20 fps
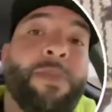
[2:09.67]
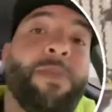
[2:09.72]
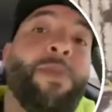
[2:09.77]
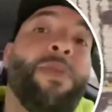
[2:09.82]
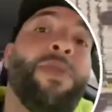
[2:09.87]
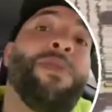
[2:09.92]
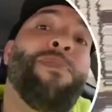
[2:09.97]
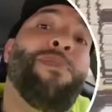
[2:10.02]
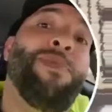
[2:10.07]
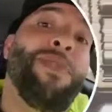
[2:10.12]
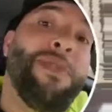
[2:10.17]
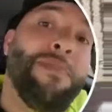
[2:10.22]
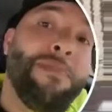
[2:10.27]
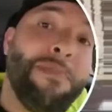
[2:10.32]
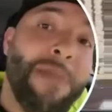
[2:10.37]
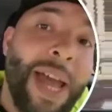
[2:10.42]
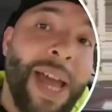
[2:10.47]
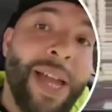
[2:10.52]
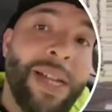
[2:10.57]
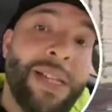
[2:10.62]
But when you put your
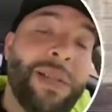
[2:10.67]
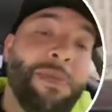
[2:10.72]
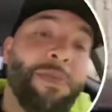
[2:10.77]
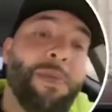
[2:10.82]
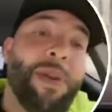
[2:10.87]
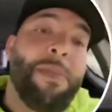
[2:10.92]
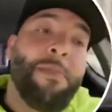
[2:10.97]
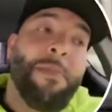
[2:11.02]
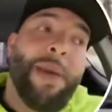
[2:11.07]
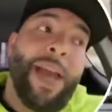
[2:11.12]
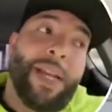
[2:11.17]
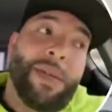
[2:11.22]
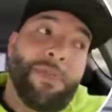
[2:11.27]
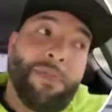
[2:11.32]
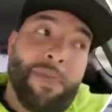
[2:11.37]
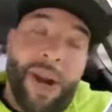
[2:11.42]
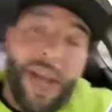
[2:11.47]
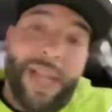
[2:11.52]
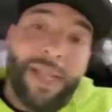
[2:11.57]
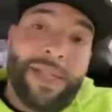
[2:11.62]
max, you're paying max
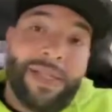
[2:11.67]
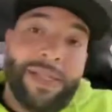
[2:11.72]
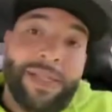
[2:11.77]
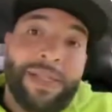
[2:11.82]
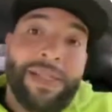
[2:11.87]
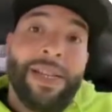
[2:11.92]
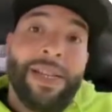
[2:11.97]
prices.